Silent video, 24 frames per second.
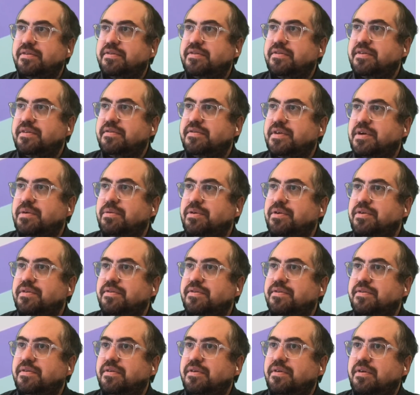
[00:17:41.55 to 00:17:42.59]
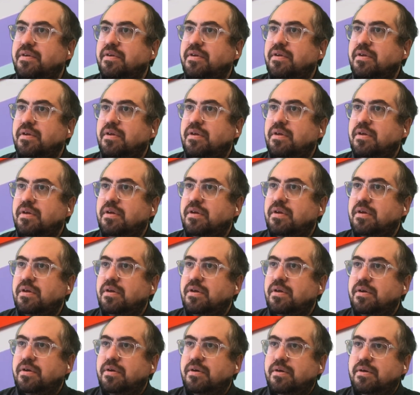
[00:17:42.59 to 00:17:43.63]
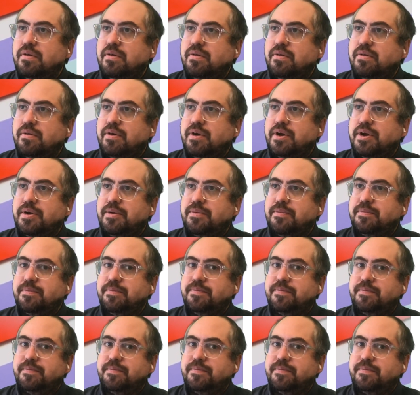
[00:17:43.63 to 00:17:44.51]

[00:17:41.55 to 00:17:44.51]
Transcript: Let's see if that works. Right.